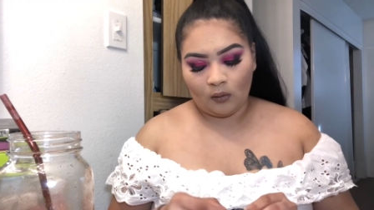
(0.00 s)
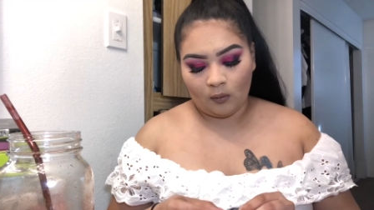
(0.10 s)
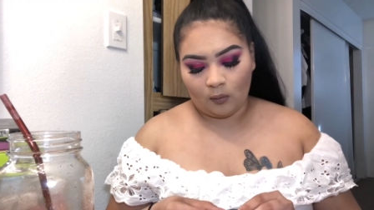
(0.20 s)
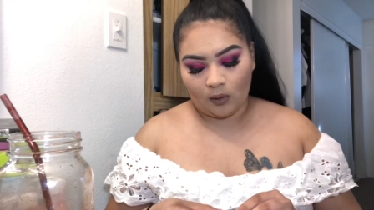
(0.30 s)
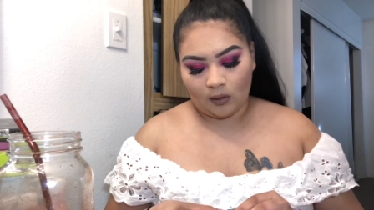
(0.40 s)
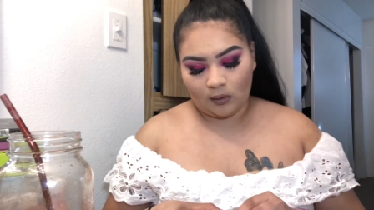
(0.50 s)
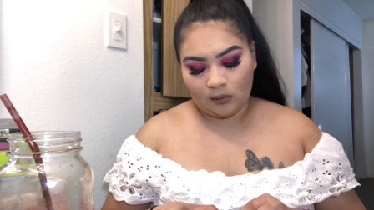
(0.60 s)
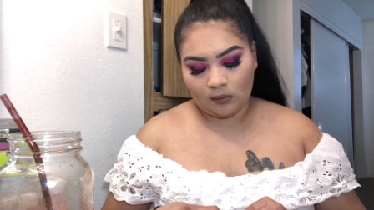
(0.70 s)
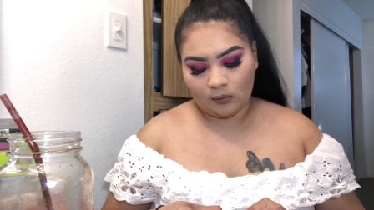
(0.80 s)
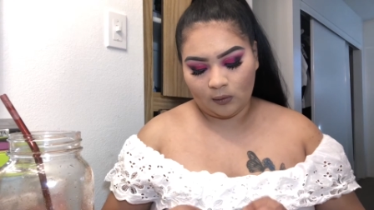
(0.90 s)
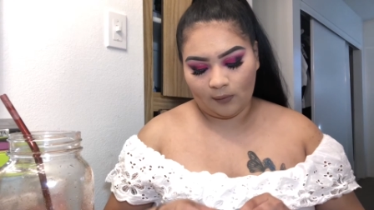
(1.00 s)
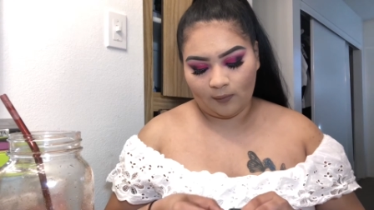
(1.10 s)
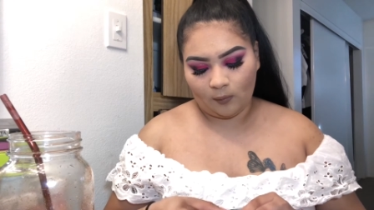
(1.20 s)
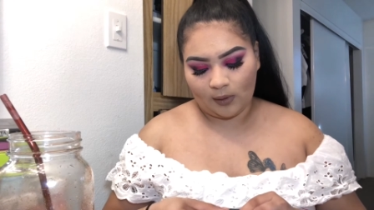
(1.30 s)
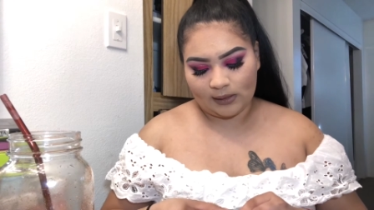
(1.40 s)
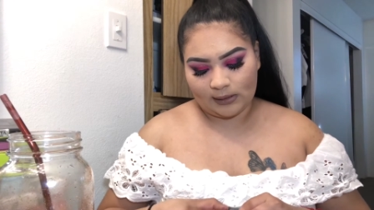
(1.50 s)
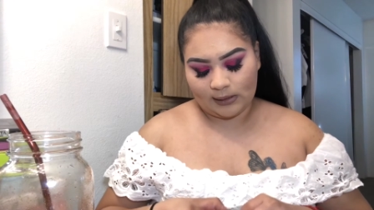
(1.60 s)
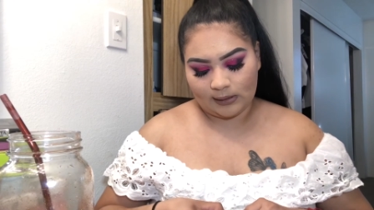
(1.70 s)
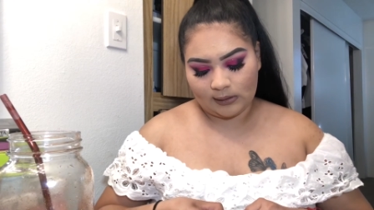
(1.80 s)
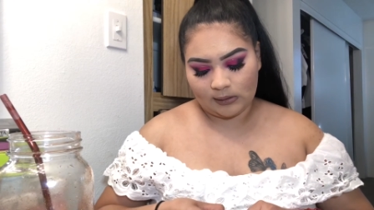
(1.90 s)
Well, whoever wins
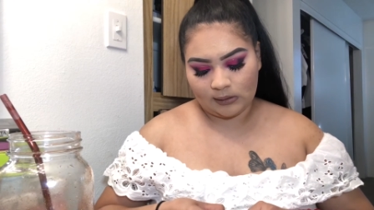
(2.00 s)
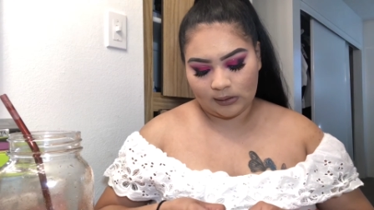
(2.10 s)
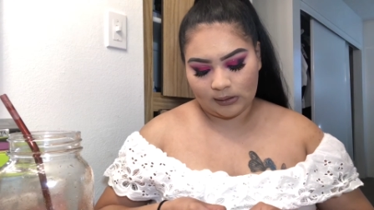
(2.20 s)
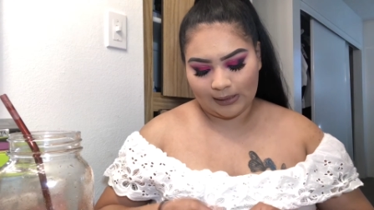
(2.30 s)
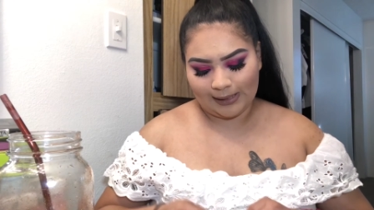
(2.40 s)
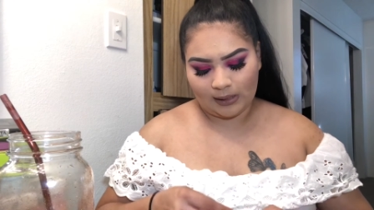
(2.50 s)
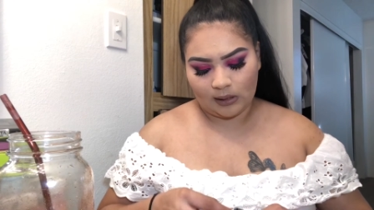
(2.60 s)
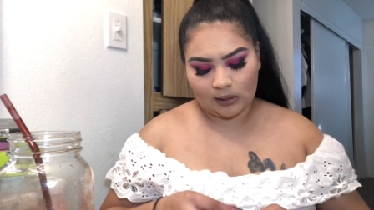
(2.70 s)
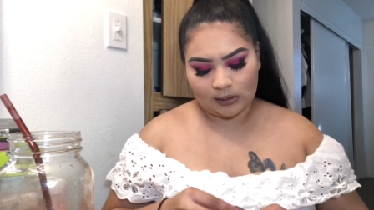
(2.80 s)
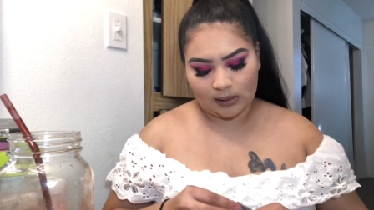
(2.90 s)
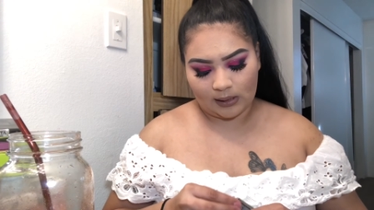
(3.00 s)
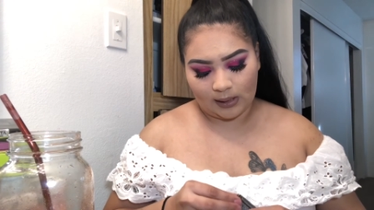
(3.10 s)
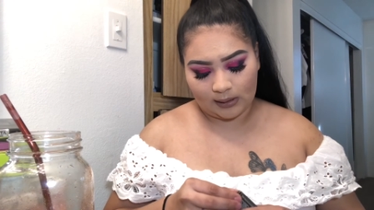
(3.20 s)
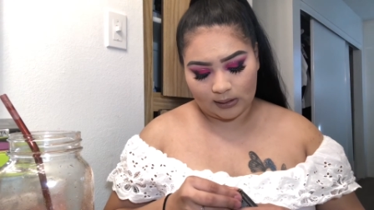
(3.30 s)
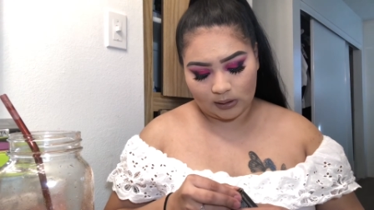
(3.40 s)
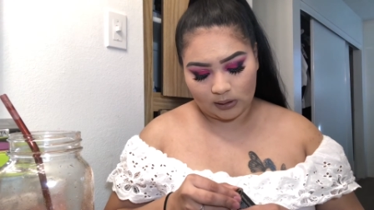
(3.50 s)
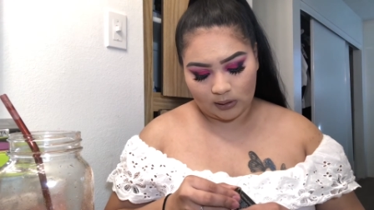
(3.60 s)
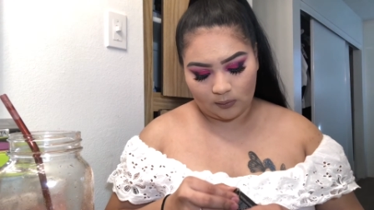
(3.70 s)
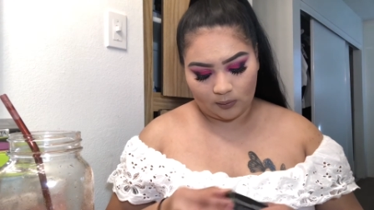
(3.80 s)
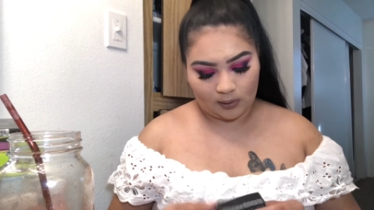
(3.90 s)
this is lucky because I like this shade
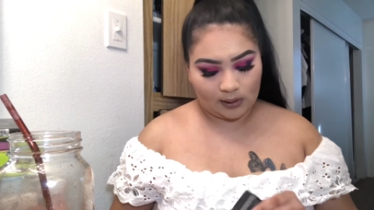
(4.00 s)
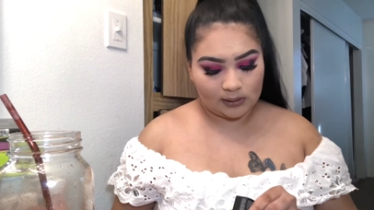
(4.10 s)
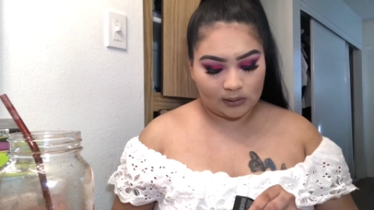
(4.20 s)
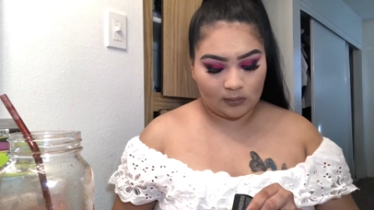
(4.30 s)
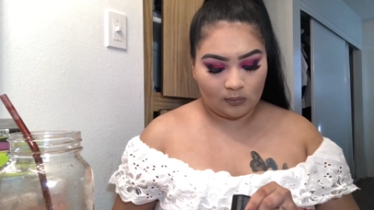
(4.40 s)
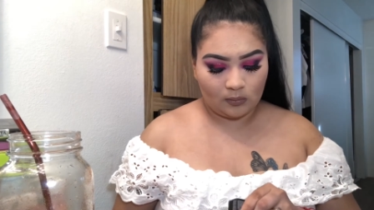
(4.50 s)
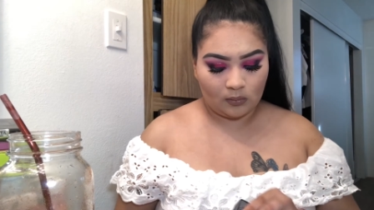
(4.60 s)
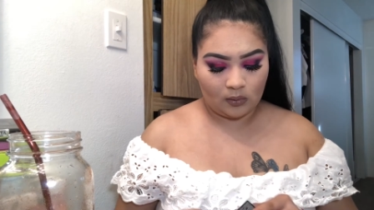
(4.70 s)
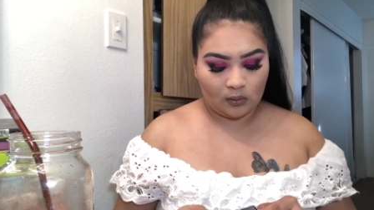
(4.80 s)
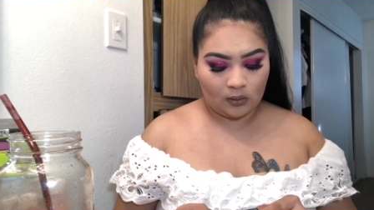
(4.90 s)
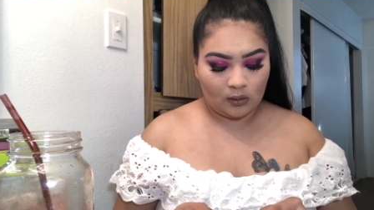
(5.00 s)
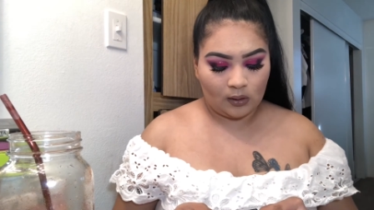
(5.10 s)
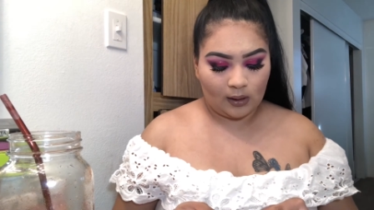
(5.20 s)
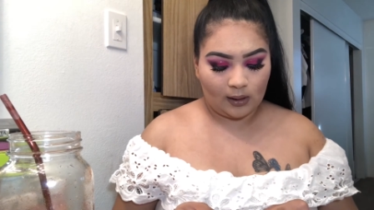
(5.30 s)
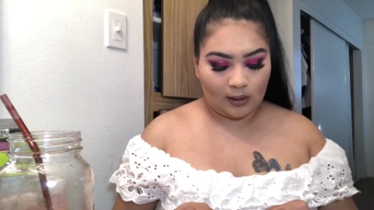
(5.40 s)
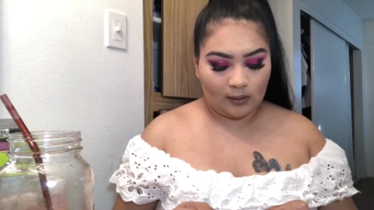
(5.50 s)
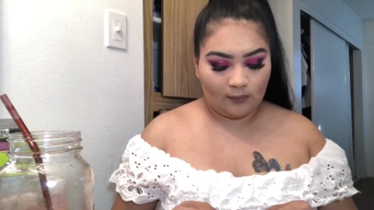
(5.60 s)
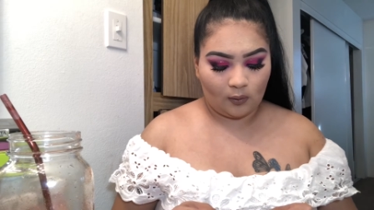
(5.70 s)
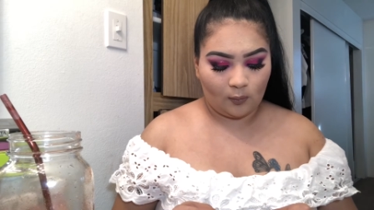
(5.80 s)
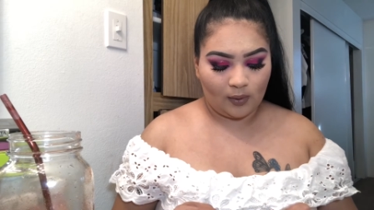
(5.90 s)
Orgasm. I can't even
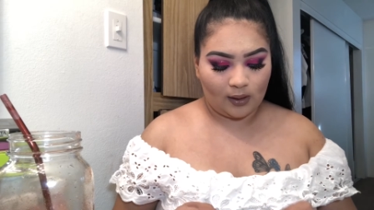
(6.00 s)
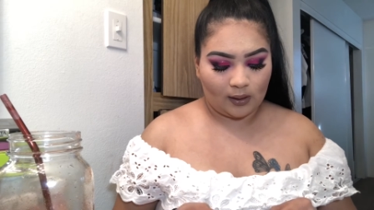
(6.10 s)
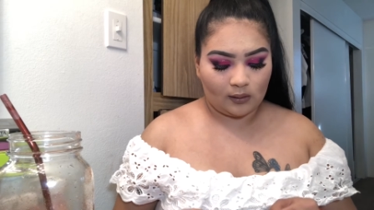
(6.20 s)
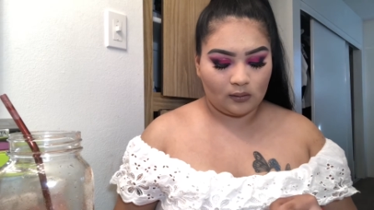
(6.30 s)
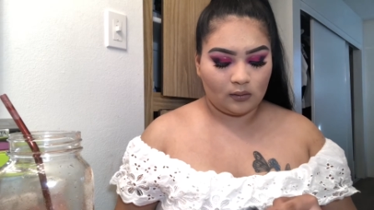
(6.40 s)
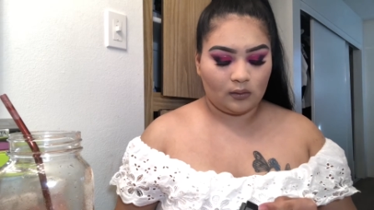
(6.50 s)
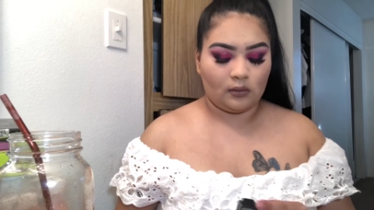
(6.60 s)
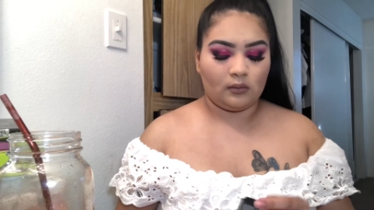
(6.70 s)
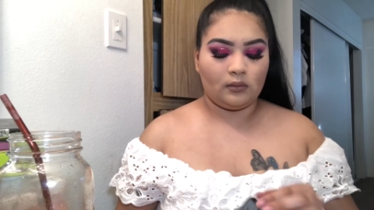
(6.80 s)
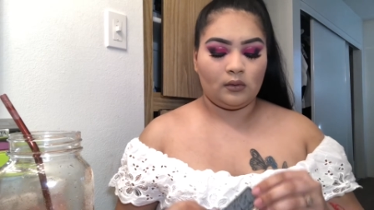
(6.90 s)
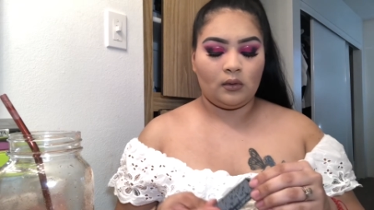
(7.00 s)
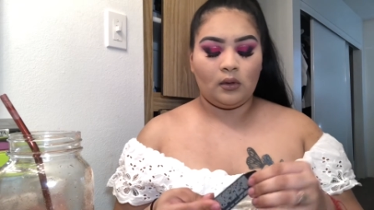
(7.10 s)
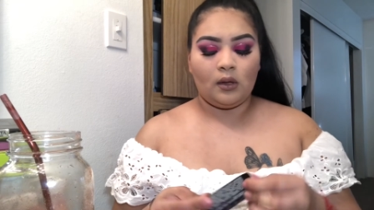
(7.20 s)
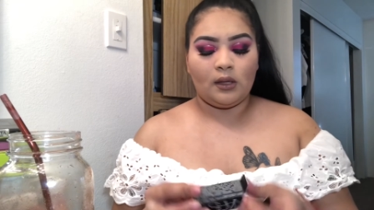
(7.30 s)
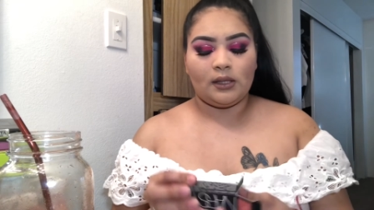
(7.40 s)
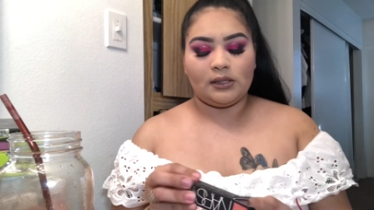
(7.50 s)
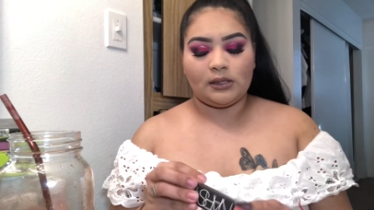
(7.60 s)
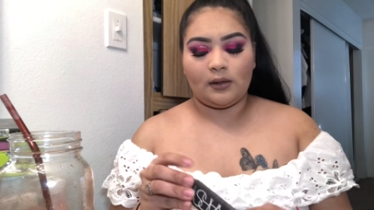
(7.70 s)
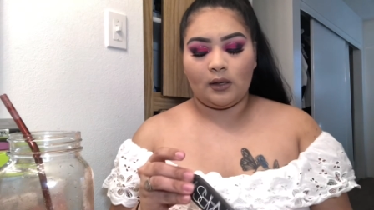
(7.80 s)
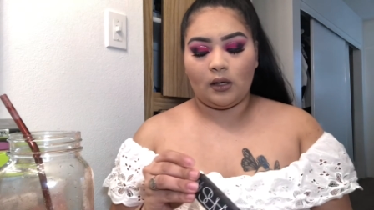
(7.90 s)
open it. Oh, this is
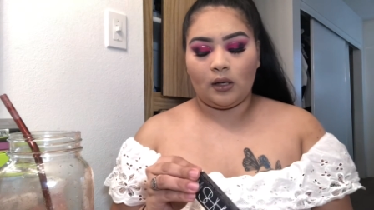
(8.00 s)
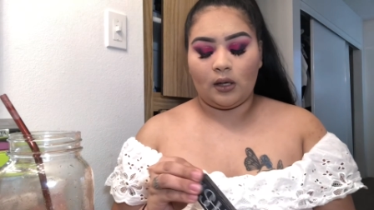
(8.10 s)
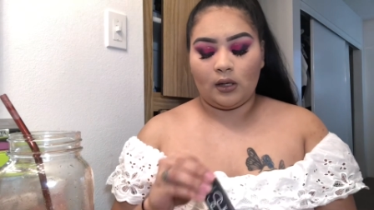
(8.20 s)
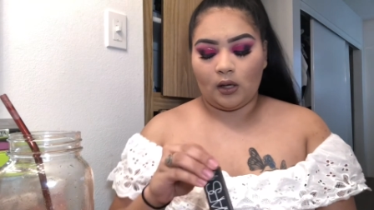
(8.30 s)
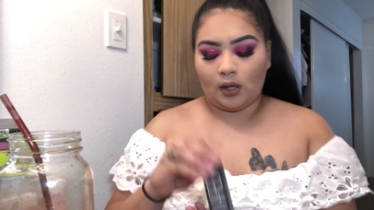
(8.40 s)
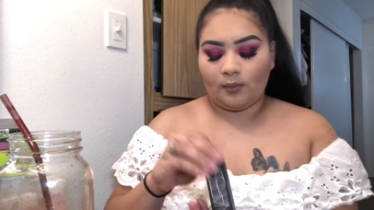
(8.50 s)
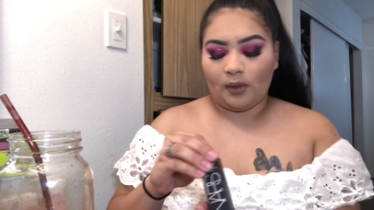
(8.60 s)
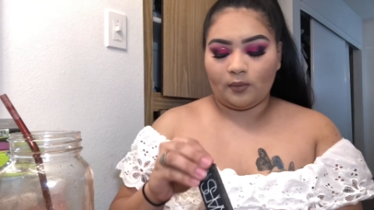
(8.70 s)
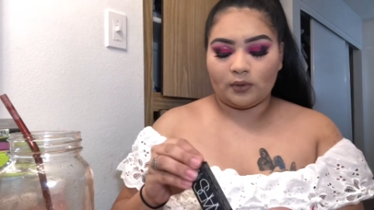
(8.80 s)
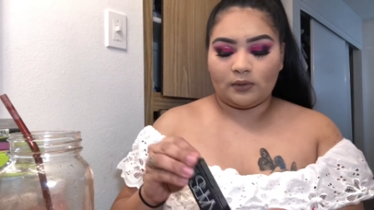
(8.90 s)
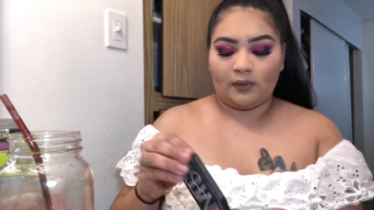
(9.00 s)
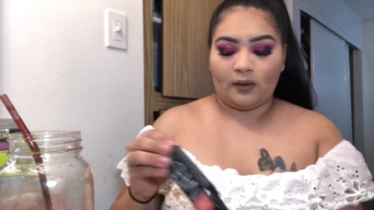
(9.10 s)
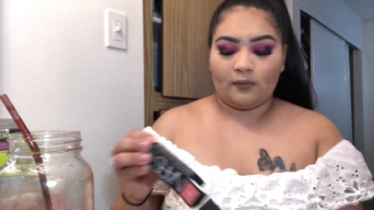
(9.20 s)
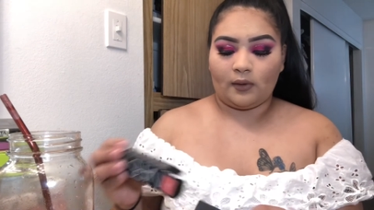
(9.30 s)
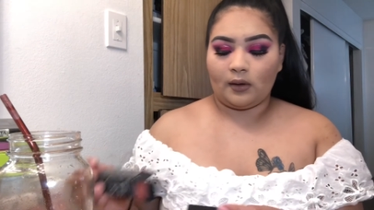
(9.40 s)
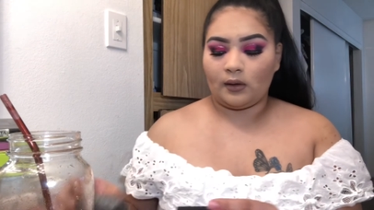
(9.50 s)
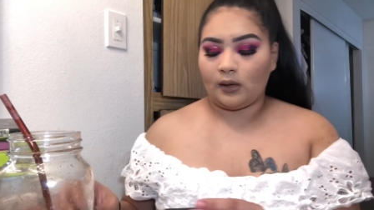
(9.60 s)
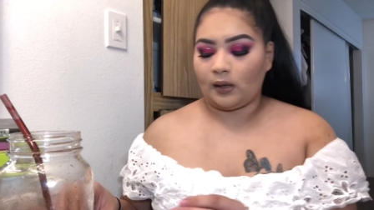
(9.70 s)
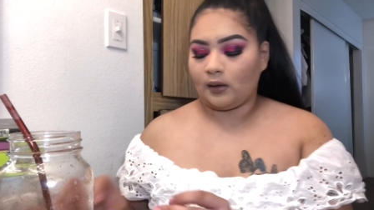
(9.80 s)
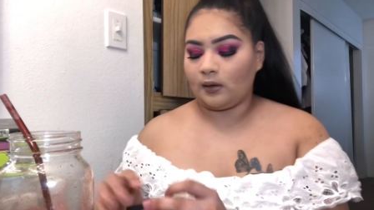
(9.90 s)
a, a lot of people's favorite.
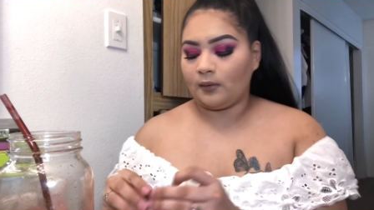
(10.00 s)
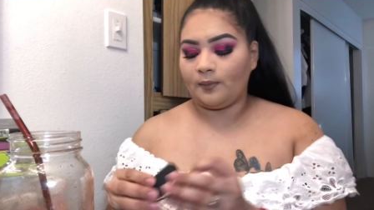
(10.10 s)
Like,